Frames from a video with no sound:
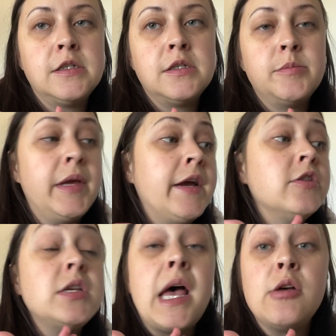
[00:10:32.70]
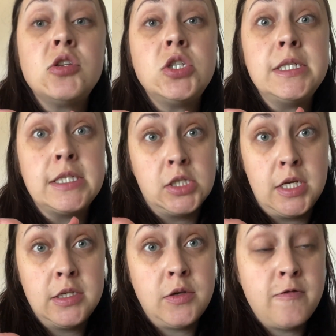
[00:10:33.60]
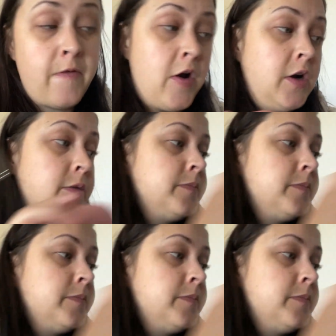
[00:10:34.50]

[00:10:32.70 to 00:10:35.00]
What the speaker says: But here's how she's looking so far.